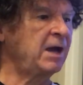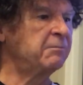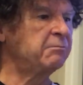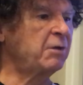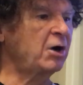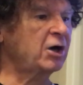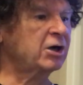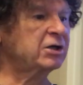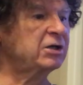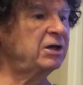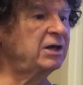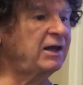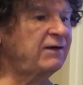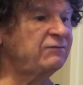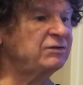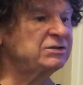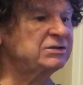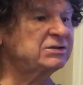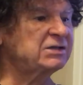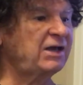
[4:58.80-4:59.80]
Mark
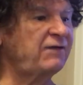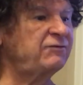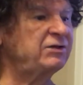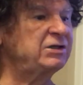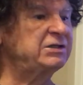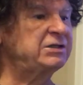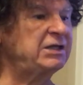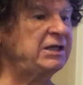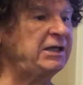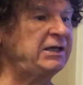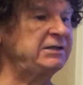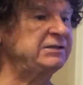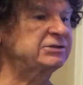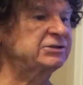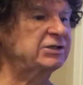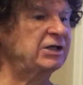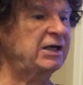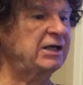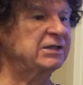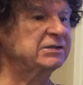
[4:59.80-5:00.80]
11:17
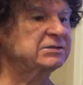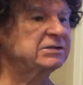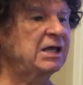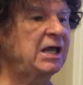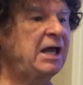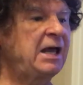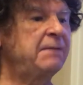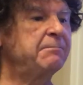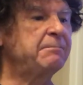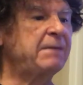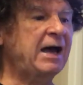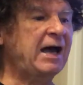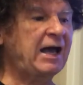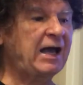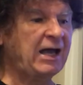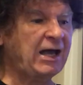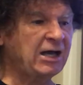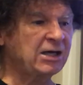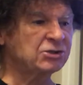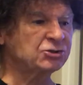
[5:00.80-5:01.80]
says, "My
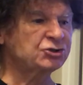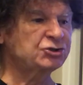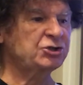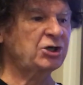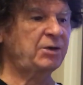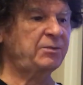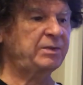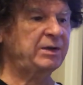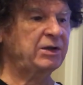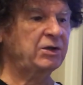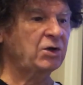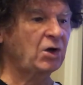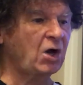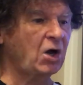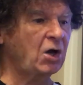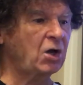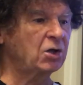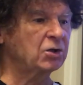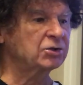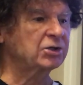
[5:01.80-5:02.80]
house shall be
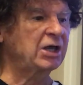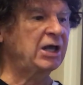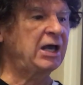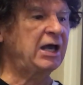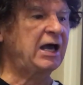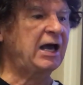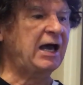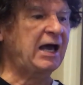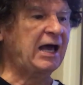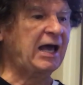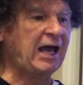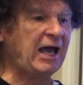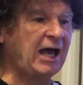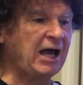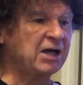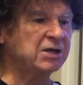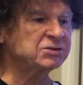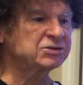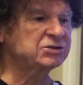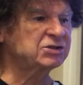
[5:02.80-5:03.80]
called a
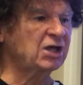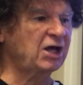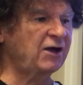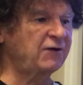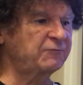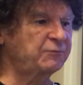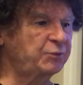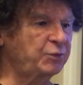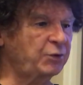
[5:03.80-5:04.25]
house of